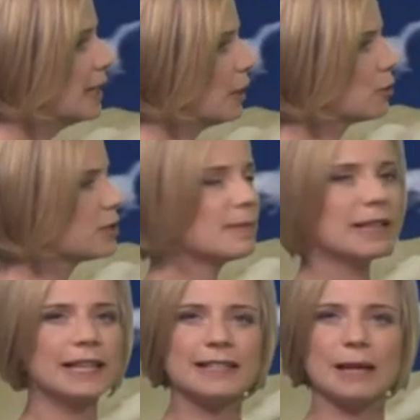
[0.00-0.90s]
Now, across the
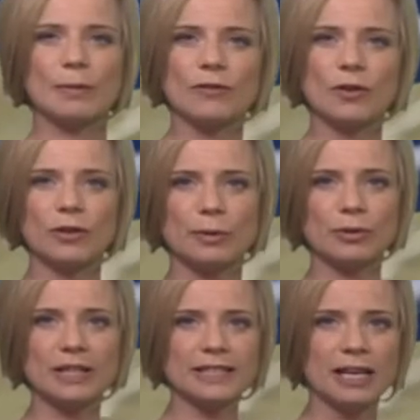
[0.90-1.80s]
Middle East, then, we've got the
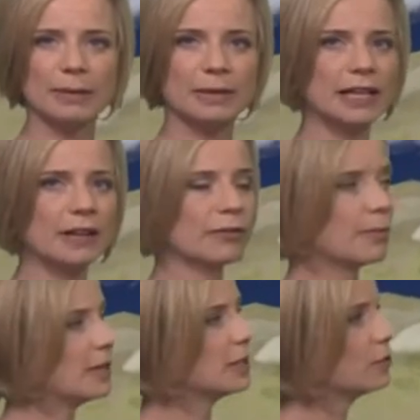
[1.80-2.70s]
breeze coming in off
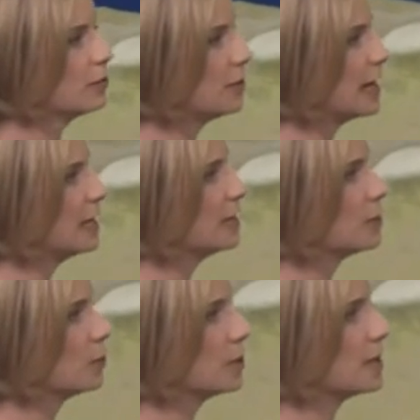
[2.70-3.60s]
the Mediterranean
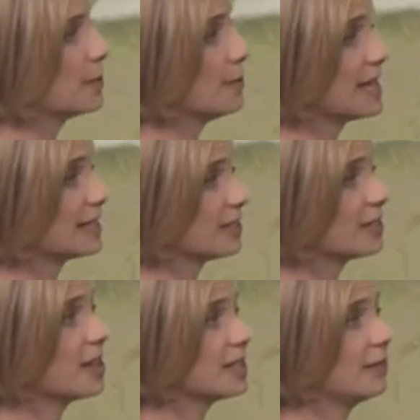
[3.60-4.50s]
towards
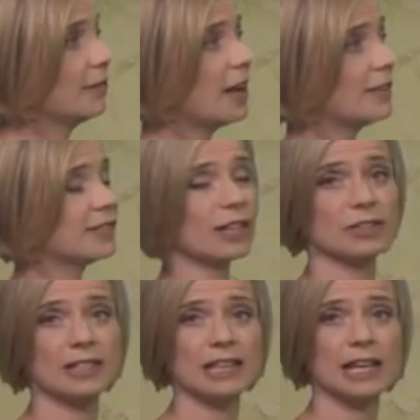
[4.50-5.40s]
Damascus, 35
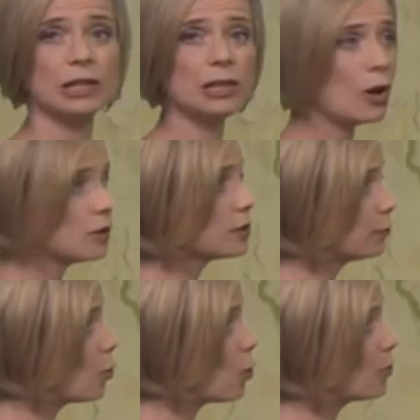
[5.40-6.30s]
Celsius here. Lots
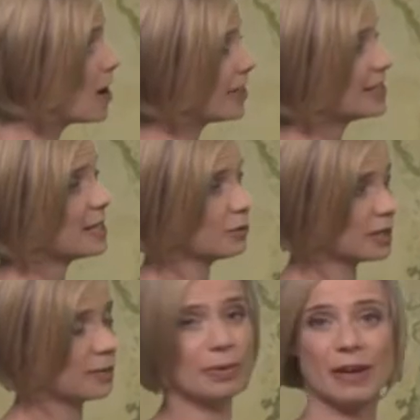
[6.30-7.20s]
of warm weather,
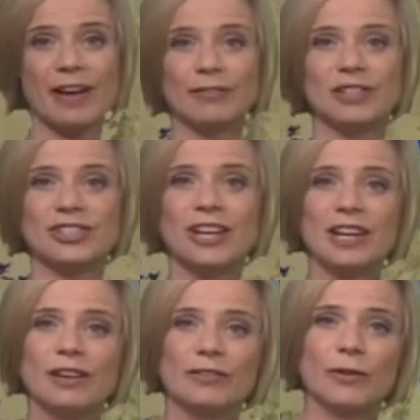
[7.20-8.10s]
temperatures above average
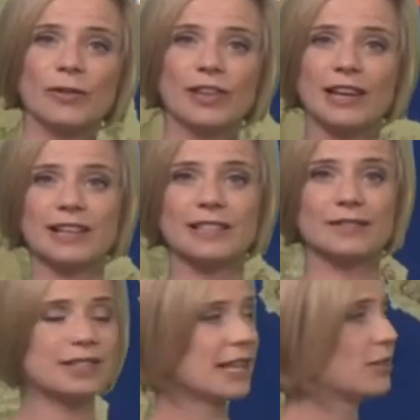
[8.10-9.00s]
for the likes
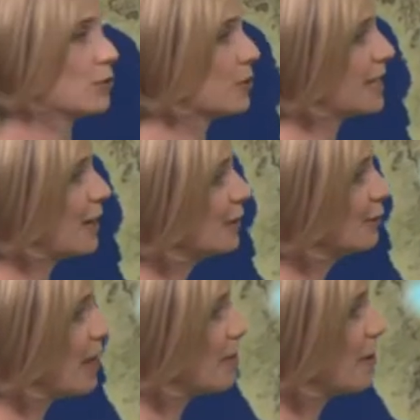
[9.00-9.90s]
of central Saudi
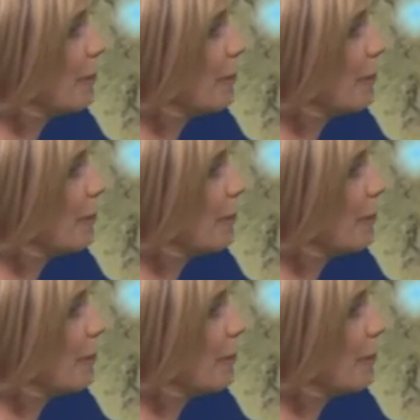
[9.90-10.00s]
Arabia,